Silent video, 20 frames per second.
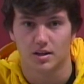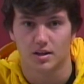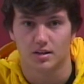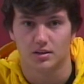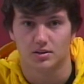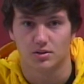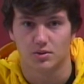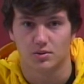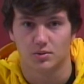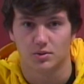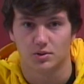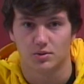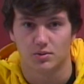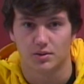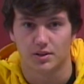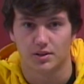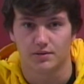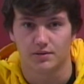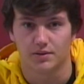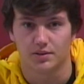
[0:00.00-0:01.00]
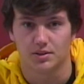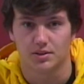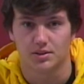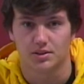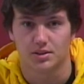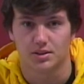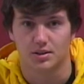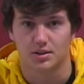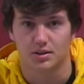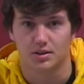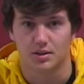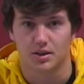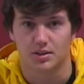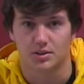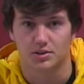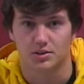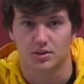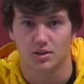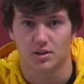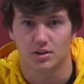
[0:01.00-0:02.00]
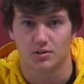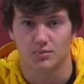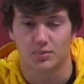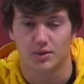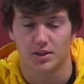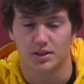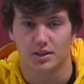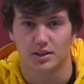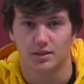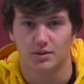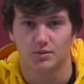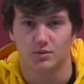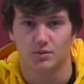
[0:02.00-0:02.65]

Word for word: October 21st in the lecture hall meeting